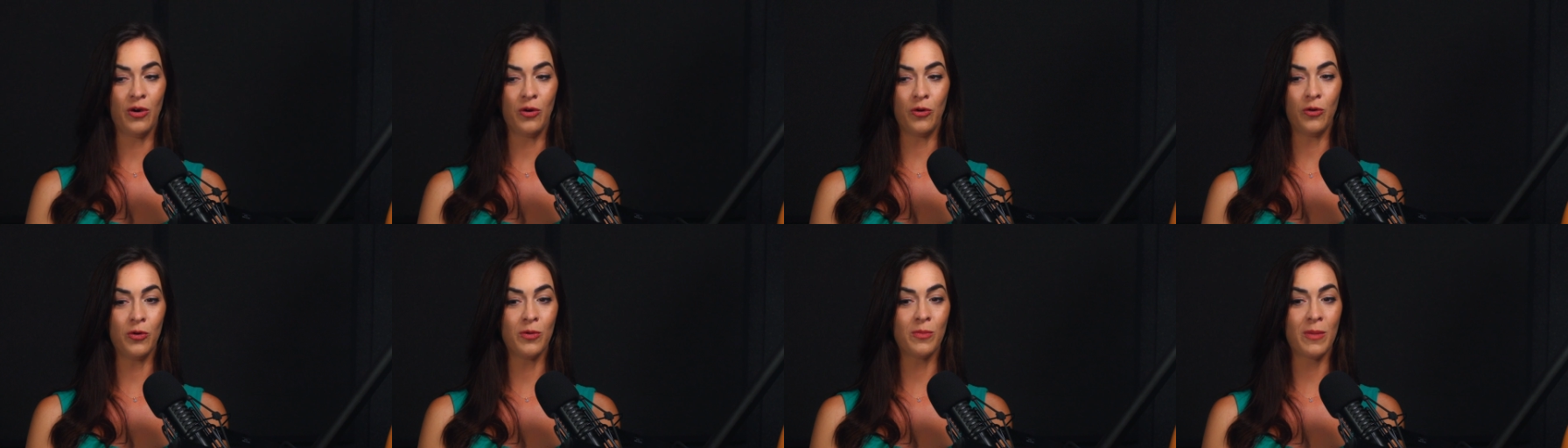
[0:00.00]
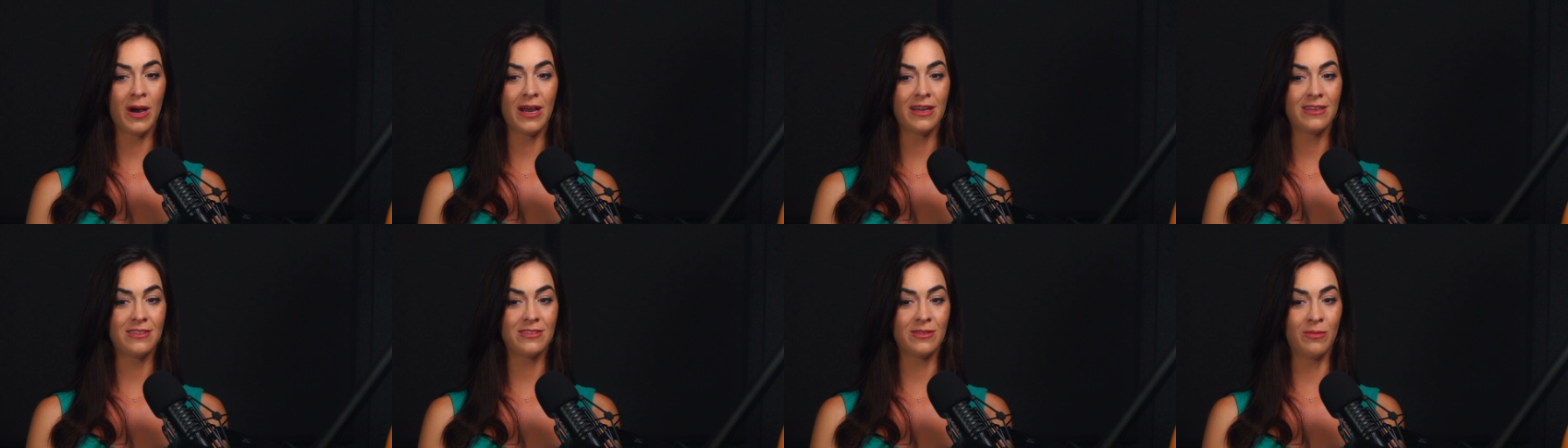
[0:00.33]
Who am
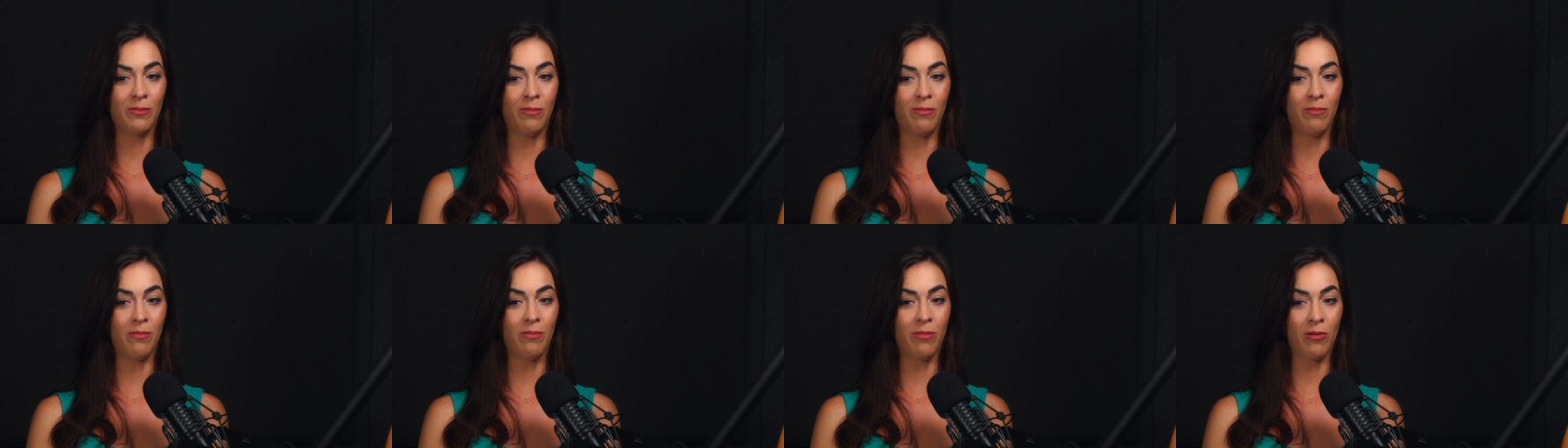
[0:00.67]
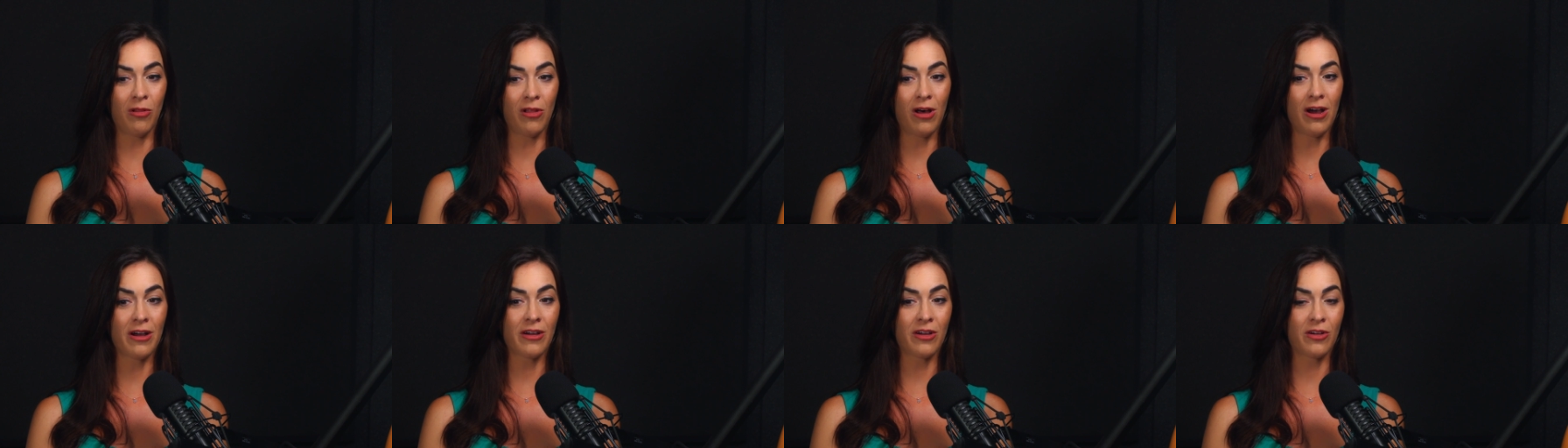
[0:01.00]
I to
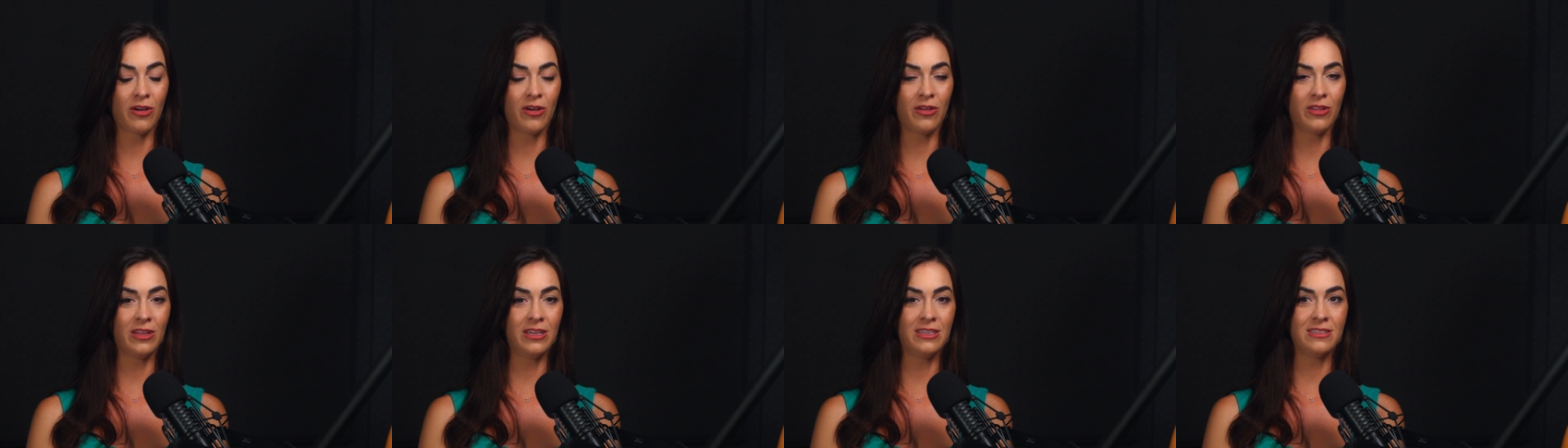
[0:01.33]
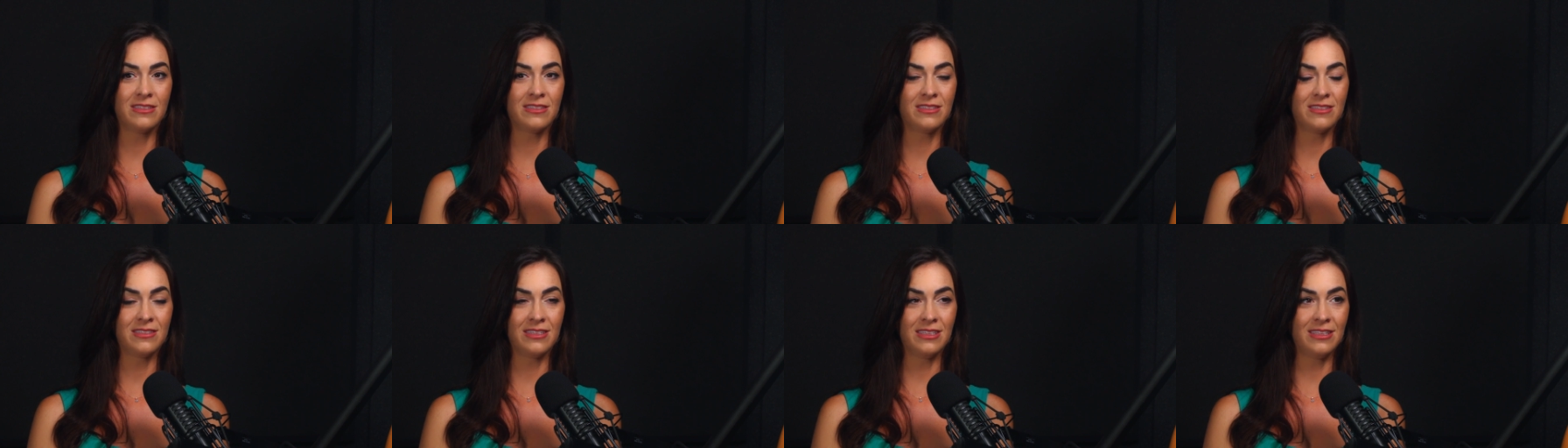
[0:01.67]
block
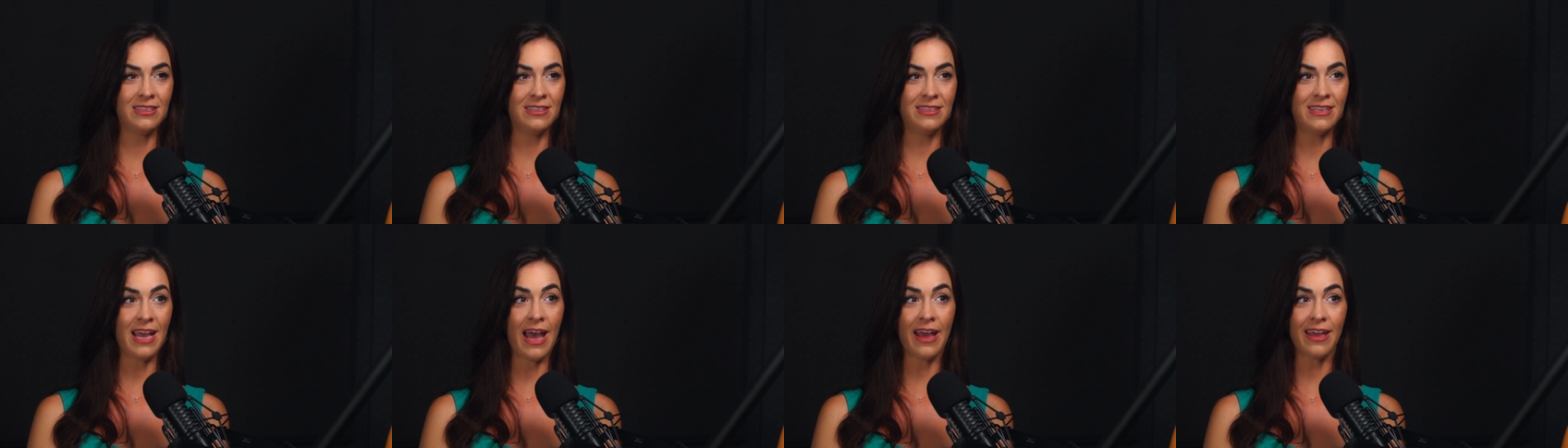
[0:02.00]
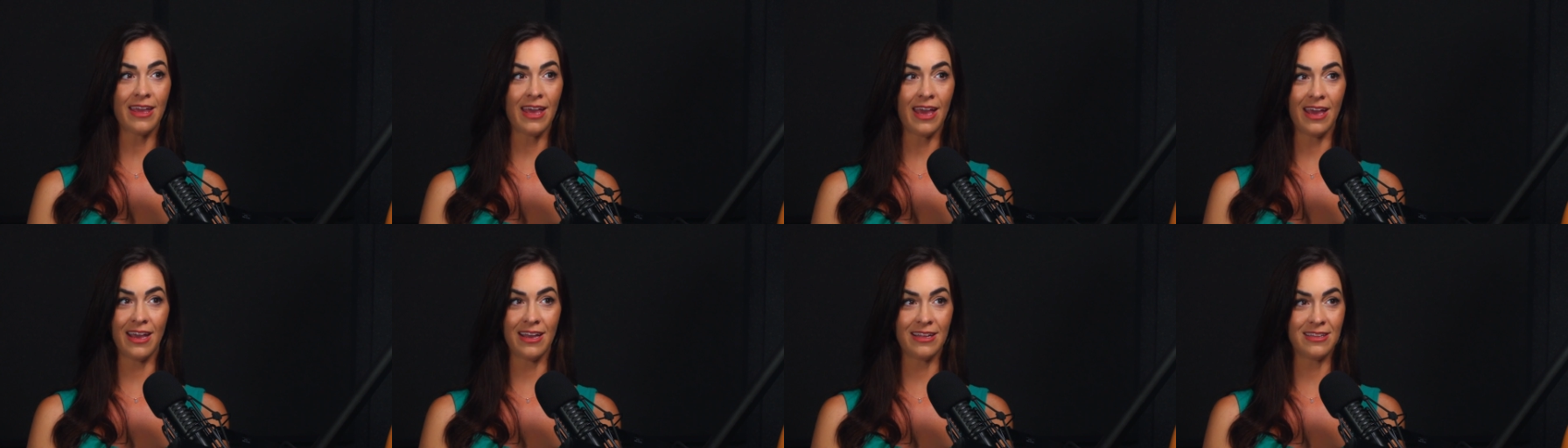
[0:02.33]
these
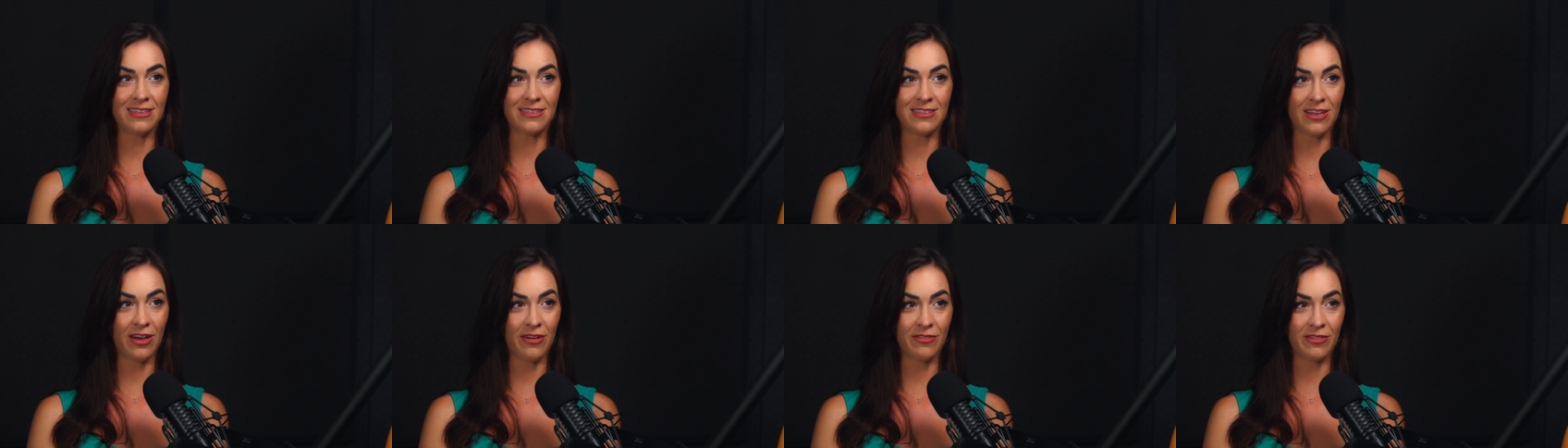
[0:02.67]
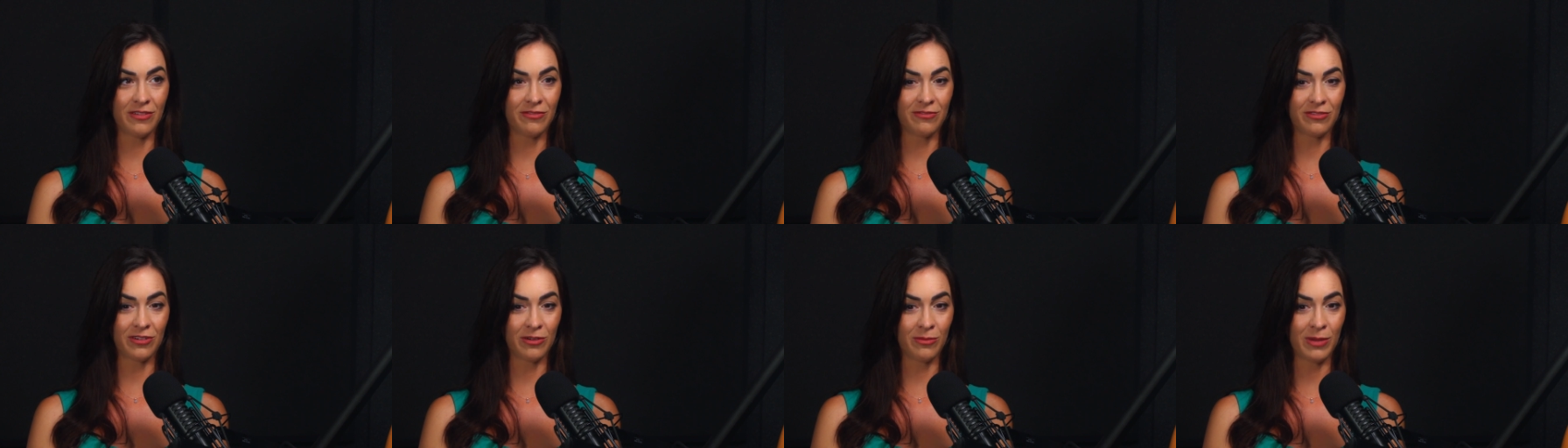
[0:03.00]
decades of
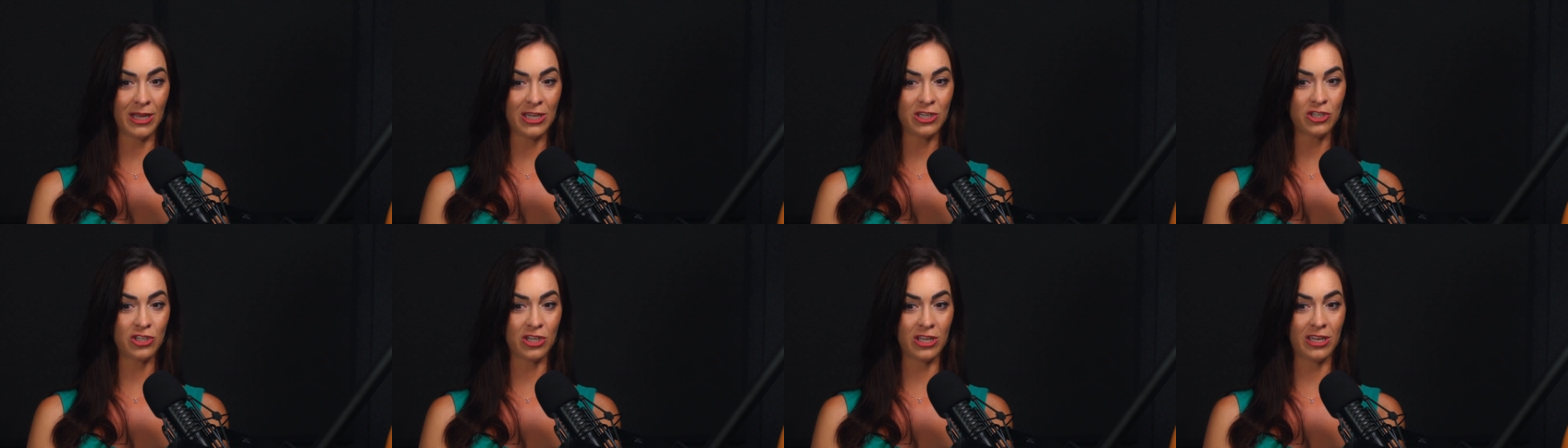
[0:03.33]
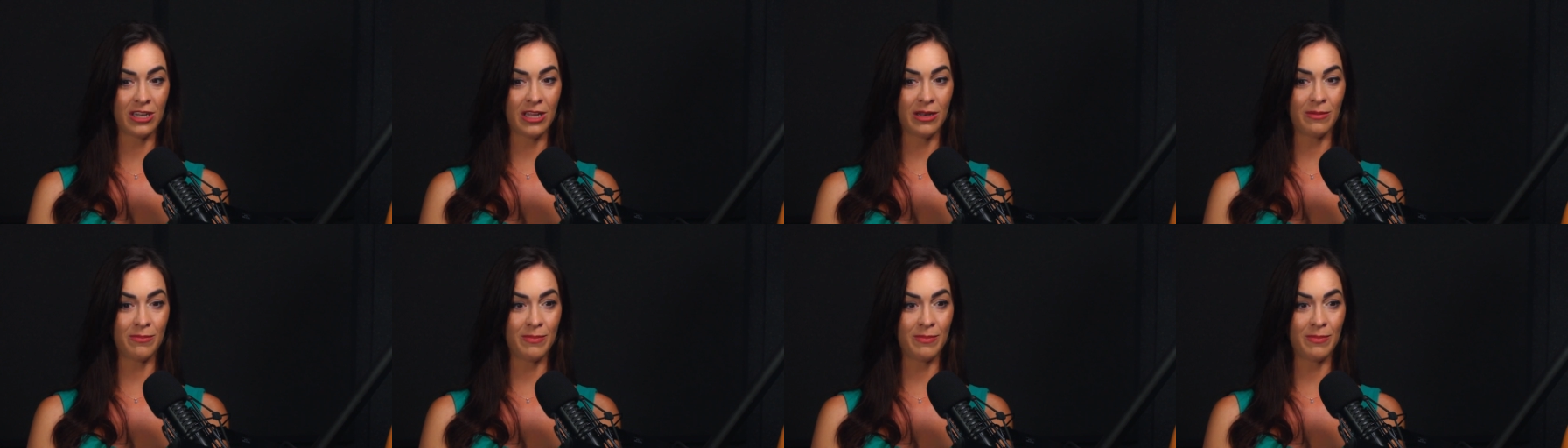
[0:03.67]
information yeah.